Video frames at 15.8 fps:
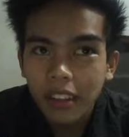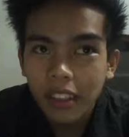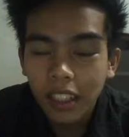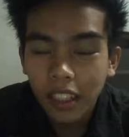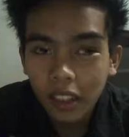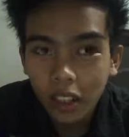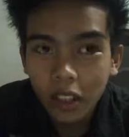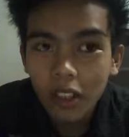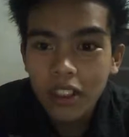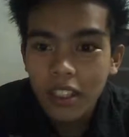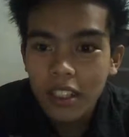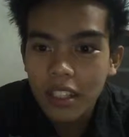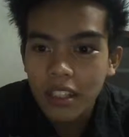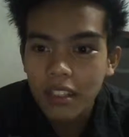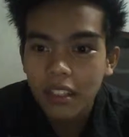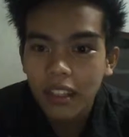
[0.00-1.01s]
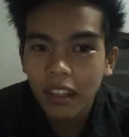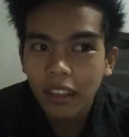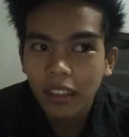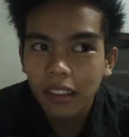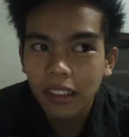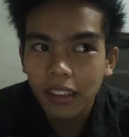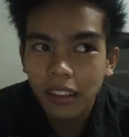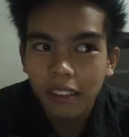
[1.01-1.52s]
technologies that
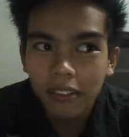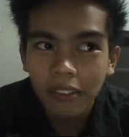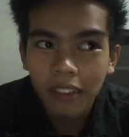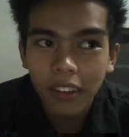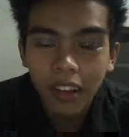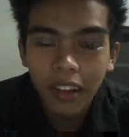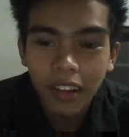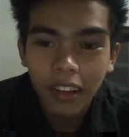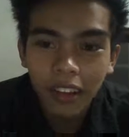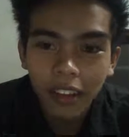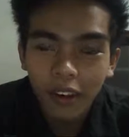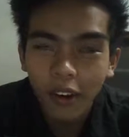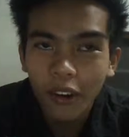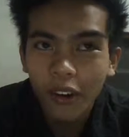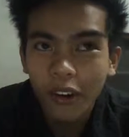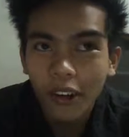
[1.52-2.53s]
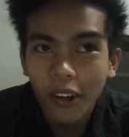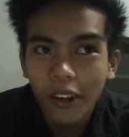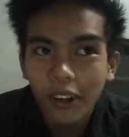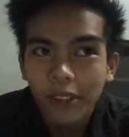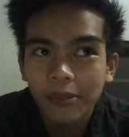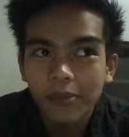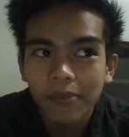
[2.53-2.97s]
can fly, or